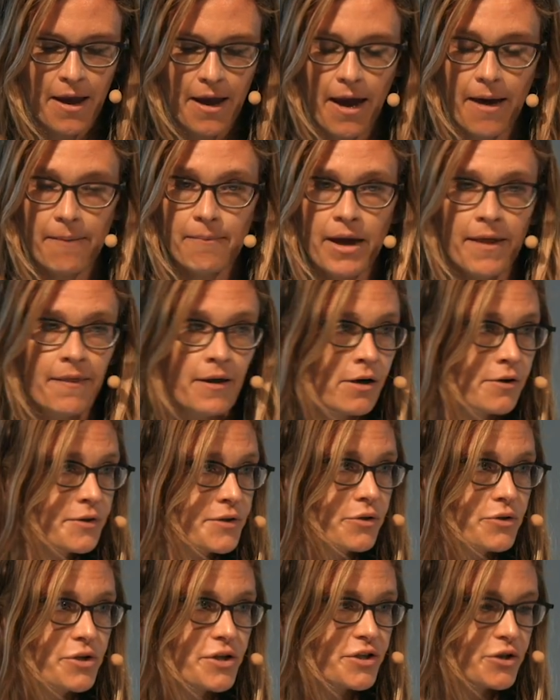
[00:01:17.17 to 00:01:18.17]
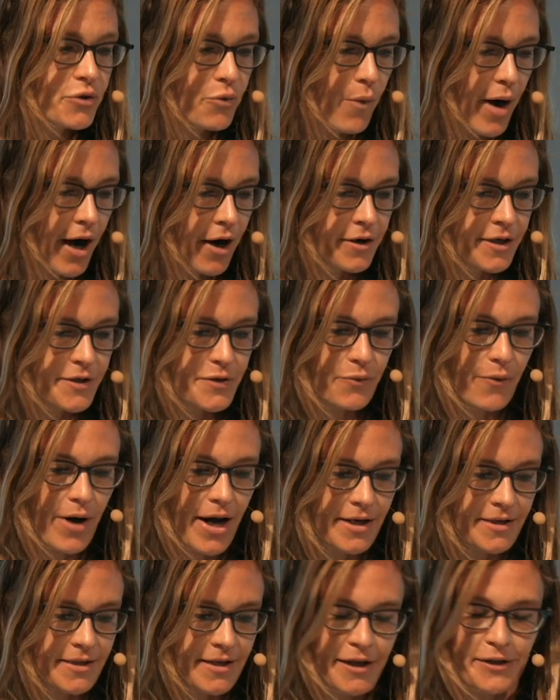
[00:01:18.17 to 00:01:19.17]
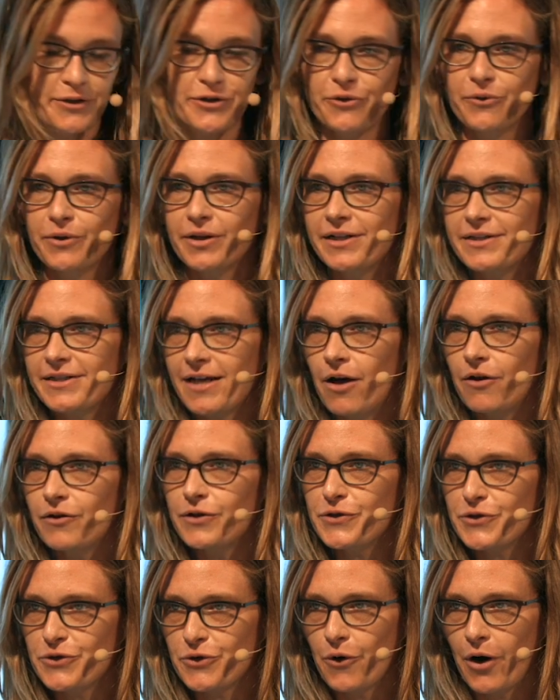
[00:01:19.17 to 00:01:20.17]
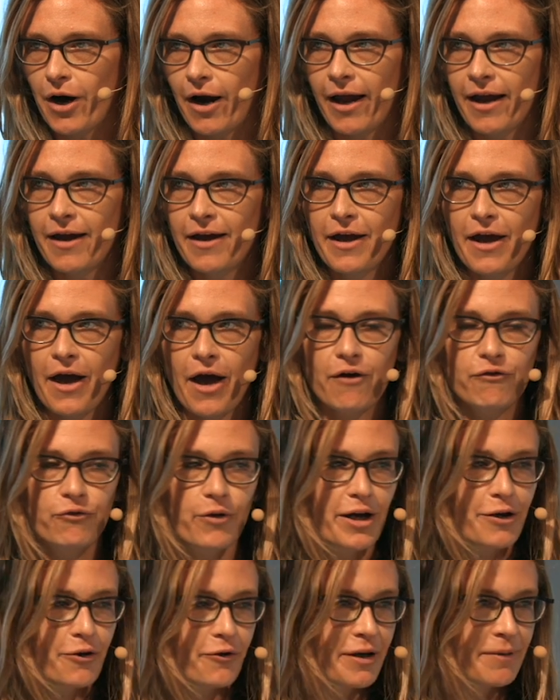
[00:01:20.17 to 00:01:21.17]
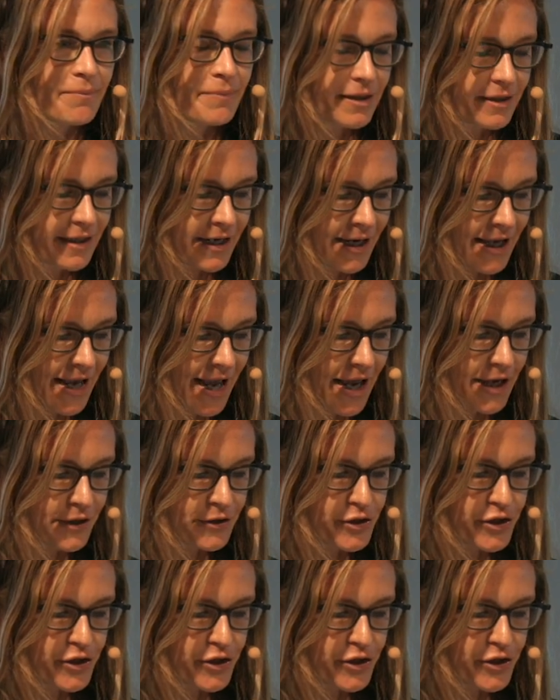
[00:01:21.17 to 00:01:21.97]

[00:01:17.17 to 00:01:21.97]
And then also just awareness raising to really tell the story of what green building can